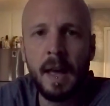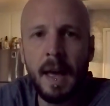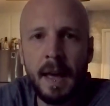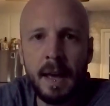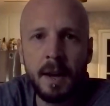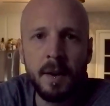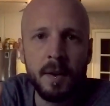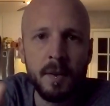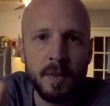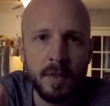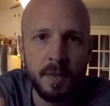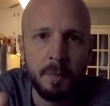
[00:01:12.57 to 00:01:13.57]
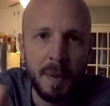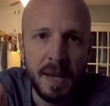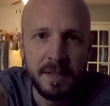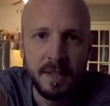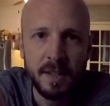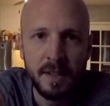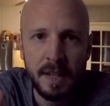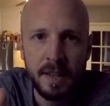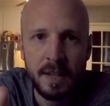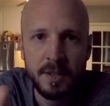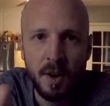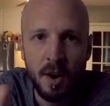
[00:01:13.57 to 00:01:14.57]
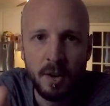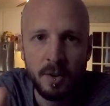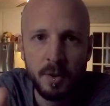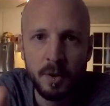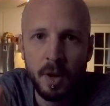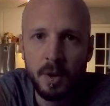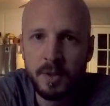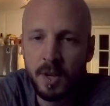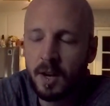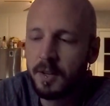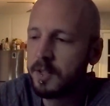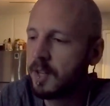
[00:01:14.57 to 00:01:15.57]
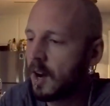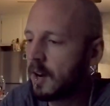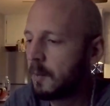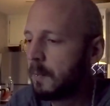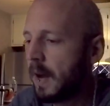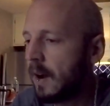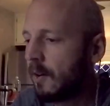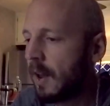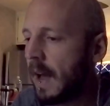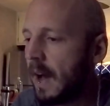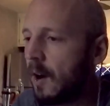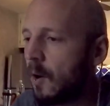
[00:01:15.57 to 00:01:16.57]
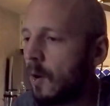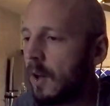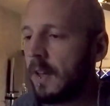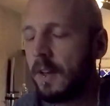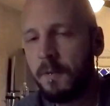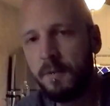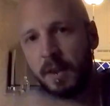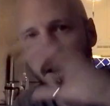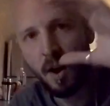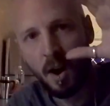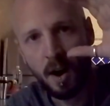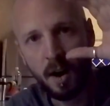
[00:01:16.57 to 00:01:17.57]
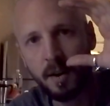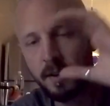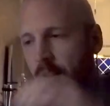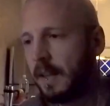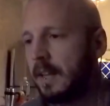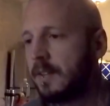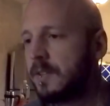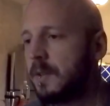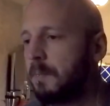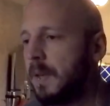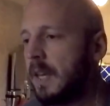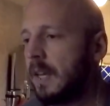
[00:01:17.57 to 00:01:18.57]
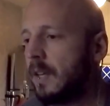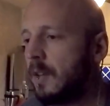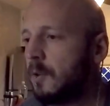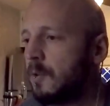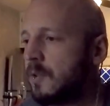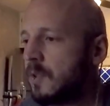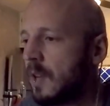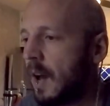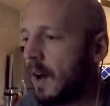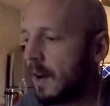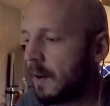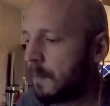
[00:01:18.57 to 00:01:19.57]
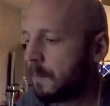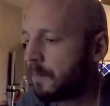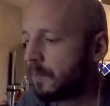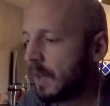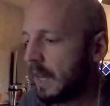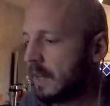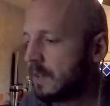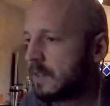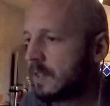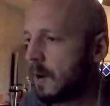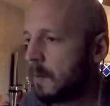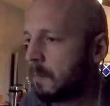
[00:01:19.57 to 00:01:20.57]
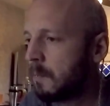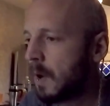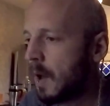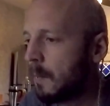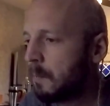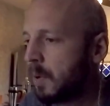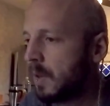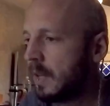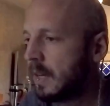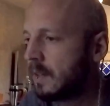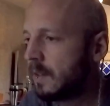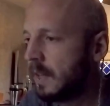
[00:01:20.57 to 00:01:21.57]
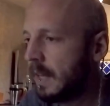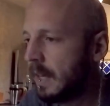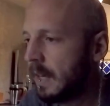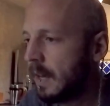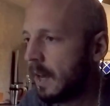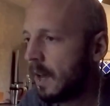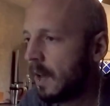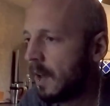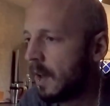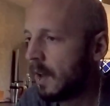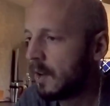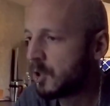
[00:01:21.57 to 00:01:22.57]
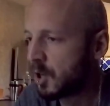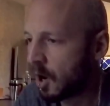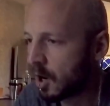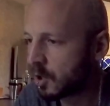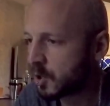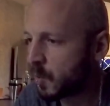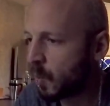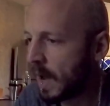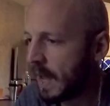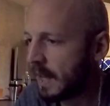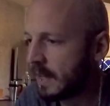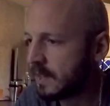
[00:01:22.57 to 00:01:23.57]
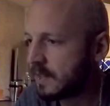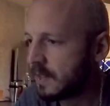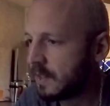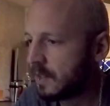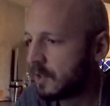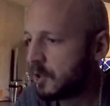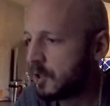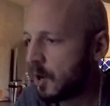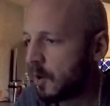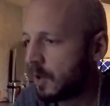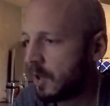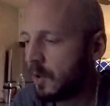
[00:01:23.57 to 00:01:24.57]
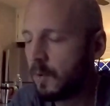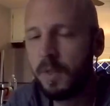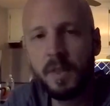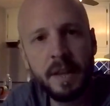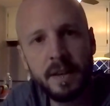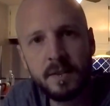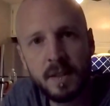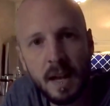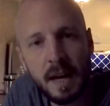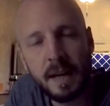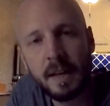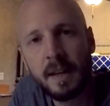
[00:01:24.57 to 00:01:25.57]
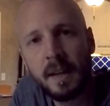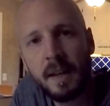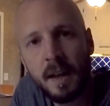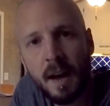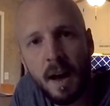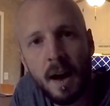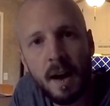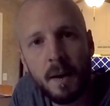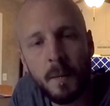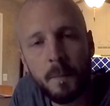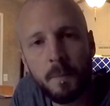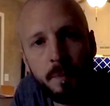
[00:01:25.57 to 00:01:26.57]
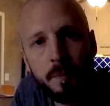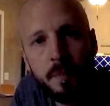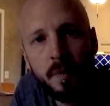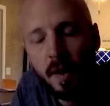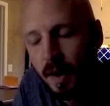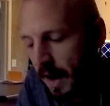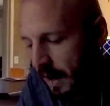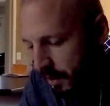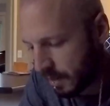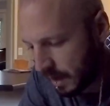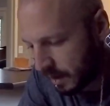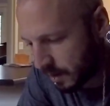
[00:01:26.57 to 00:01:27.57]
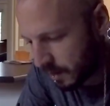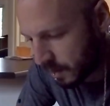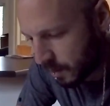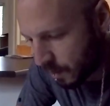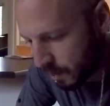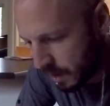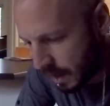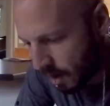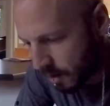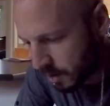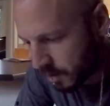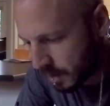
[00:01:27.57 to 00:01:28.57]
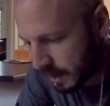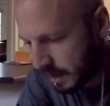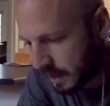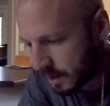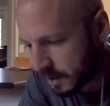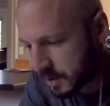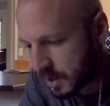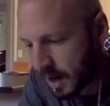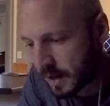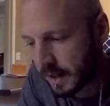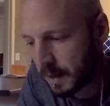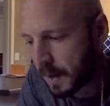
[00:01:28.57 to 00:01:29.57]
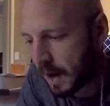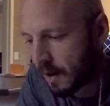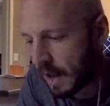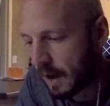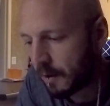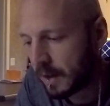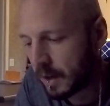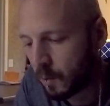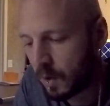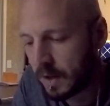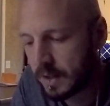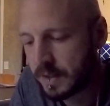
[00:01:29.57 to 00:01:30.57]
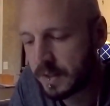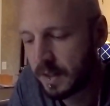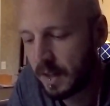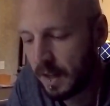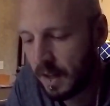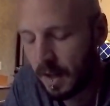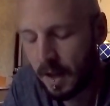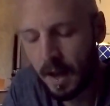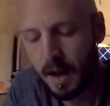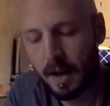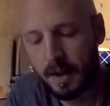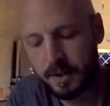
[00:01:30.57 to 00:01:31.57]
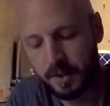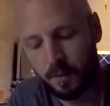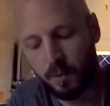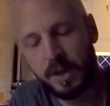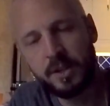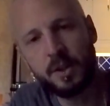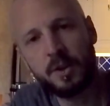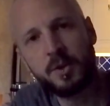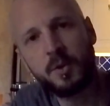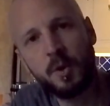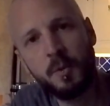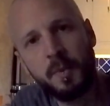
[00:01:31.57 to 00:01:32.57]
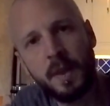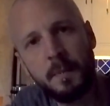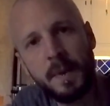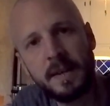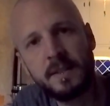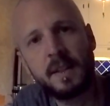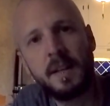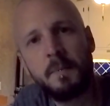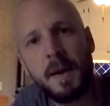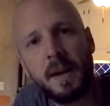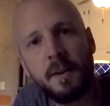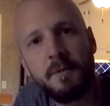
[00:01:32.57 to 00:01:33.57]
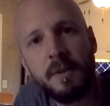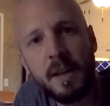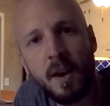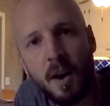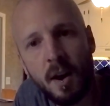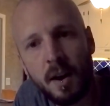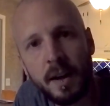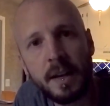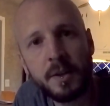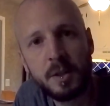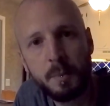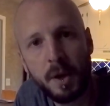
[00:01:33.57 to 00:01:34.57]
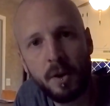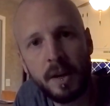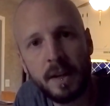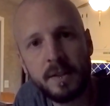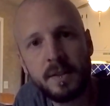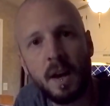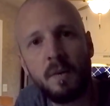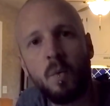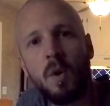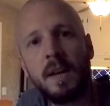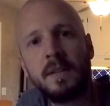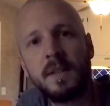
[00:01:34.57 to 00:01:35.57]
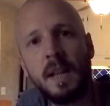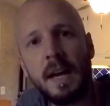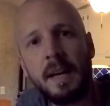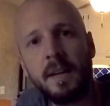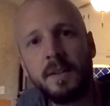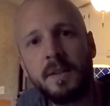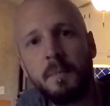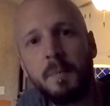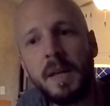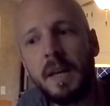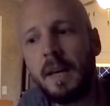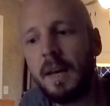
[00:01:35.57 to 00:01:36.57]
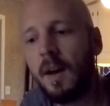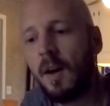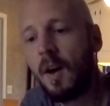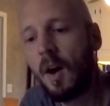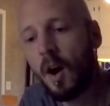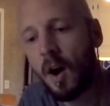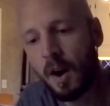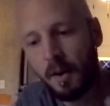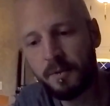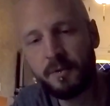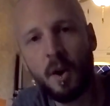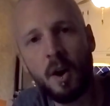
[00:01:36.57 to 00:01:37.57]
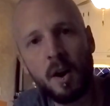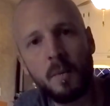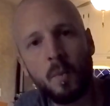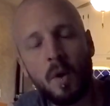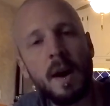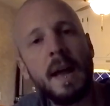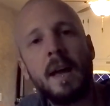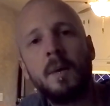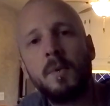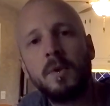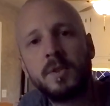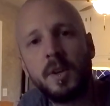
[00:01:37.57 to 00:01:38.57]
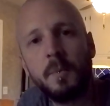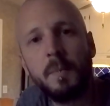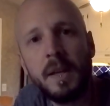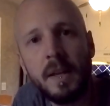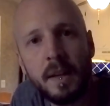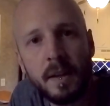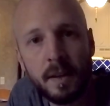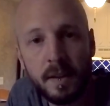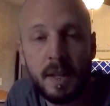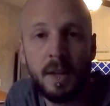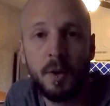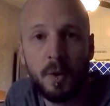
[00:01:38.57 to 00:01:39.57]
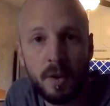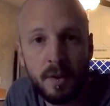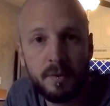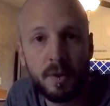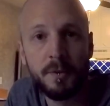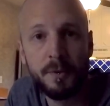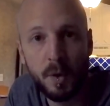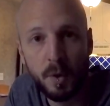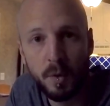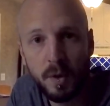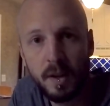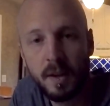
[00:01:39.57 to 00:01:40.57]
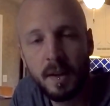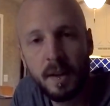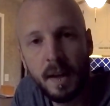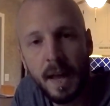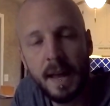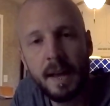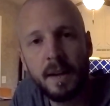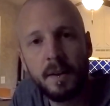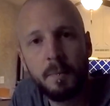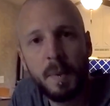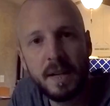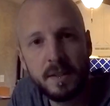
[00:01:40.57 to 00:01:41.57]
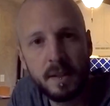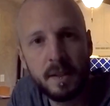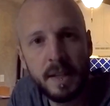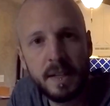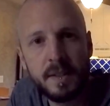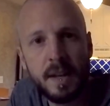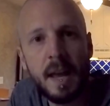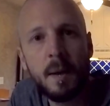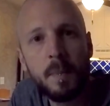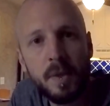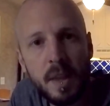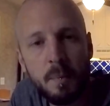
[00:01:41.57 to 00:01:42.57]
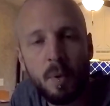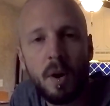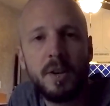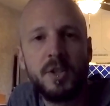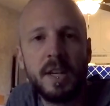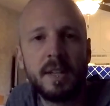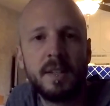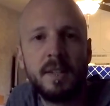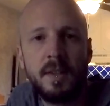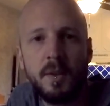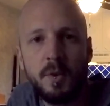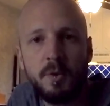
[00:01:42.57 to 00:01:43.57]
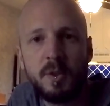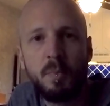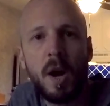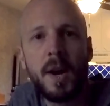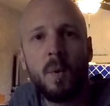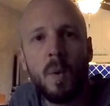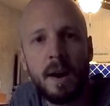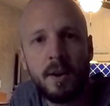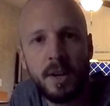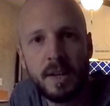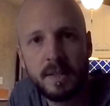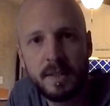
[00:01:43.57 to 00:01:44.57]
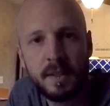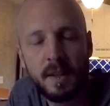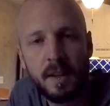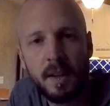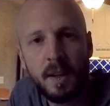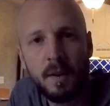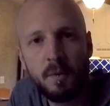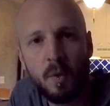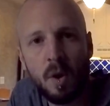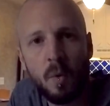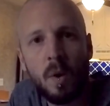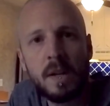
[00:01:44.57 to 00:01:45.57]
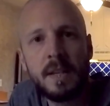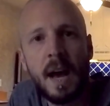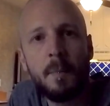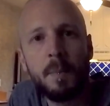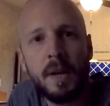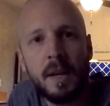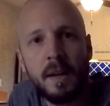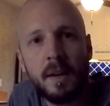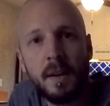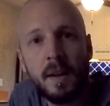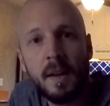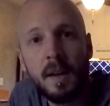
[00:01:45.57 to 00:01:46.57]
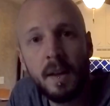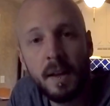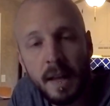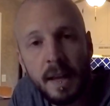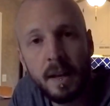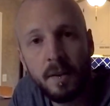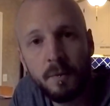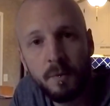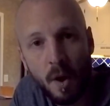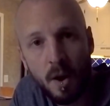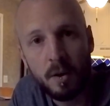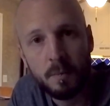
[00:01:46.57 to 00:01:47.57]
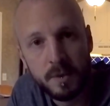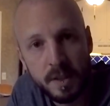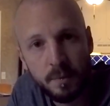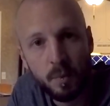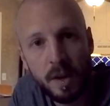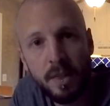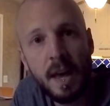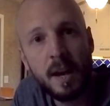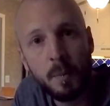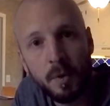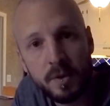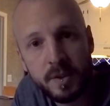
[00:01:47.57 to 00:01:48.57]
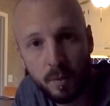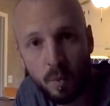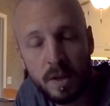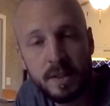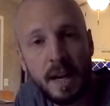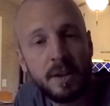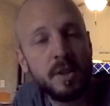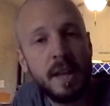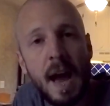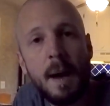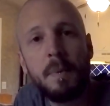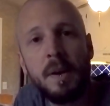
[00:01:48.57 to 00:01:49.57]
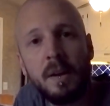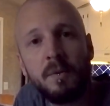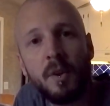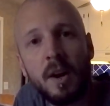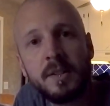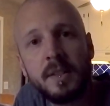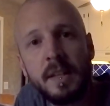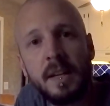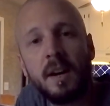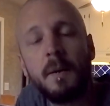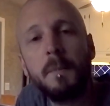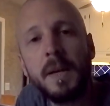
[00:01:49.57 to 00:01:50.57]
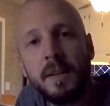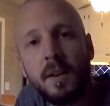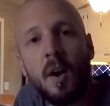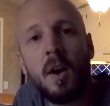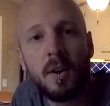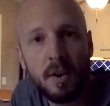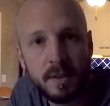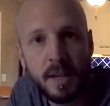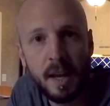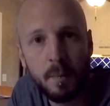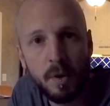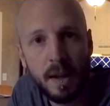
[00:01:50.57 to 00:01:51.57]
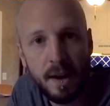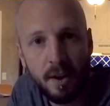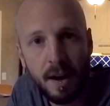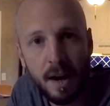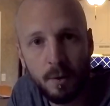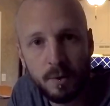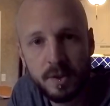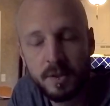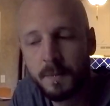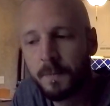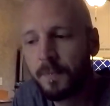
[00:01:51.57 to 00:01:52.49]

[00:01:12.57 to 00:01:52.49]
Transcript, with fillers: And basically, this article goes on to talk about how V R is being used um, in some politically charged ways to show you things like, um, I think the article in here is talking about how there was uh, some research group that basically made a V R experience of what it's like to be on a farm where animals are being killed for food. And basically, it's an empathy project to spread awareness for what's happening in farms and with animals and what's actually happening for us to get our meat on our table at our house.